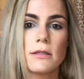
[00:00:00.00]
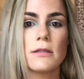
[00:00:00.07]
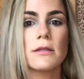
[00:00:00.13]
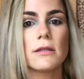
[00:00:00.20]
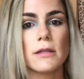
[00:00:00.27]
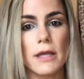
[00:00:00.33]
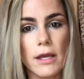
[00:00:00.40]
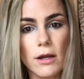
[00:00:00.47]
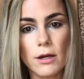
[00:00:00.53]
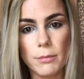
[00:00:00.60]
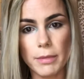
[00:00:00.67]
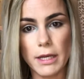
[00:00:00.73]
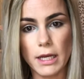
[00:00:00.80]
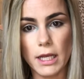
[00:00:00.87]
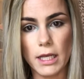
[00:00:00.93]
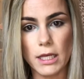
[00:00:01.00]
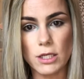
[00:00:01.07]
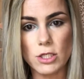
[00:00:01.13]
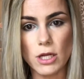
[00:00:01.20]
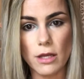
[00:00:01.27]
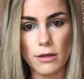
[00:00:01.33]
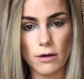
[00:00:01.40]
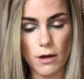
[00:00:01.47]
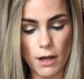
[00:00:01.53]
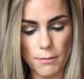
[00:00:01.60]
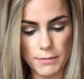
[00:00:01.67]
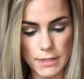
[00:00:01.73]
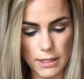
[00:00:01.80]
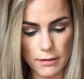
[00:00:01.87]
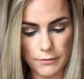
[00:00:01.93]
they're beating each other up
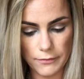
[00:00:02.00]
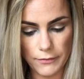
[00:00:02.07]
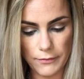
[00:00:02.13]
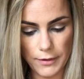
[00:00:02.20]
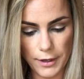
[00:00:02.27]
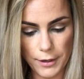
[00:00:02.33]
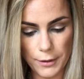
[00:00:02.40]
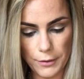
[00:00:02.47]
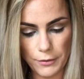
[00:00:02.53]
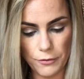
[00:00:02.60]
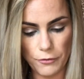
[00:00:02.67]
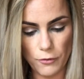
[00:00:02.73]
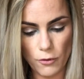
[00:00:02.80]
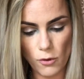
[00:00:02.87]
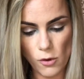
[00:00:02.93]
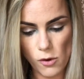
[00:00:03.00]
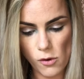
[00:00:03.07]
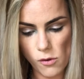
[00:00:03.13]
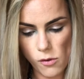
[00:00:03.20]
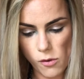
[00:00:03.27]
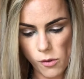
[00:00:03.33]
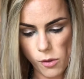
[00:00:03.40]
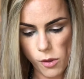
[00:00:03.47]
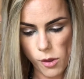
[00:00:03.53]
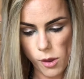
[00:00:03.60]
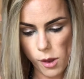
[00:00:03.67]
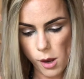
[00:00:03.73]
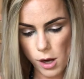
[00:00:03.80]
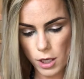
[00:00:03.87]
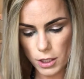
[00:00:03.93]
downstairs.
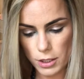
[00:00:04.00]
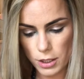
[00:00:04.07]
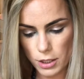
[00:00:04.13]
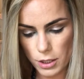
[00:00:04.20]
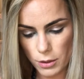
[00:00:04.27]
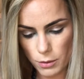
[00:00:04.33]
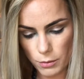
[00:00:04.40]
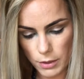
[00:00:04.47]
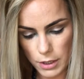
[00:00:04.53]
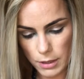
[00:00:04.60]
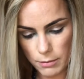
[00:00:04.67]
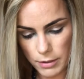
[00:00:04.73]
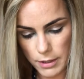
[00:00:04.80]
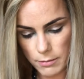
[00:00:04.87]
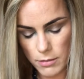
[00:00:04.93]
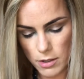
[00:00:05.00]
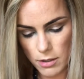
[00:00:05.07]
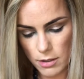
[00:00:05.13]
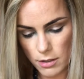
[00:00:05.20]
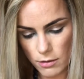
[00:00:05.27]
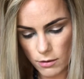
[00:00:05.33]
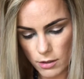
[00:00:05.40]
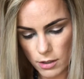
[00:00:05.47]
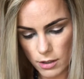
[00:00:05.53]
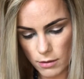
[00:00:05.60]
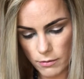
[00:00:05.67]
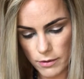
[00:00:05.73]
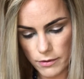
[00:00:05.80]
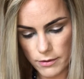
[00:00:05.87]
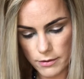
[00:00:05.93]
You know, when you play Mario Kart
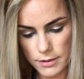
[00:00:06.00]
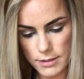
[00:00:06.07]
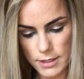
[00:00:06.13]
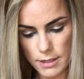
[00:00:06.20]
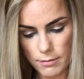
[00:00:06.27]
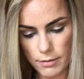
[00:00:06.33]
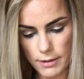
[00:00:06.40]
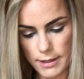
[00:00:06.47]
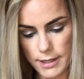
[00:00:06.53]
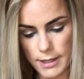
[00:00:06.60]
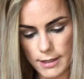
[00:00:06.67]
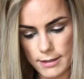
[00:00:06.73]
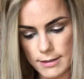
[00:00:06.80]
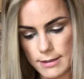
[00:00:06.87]
with your siblings,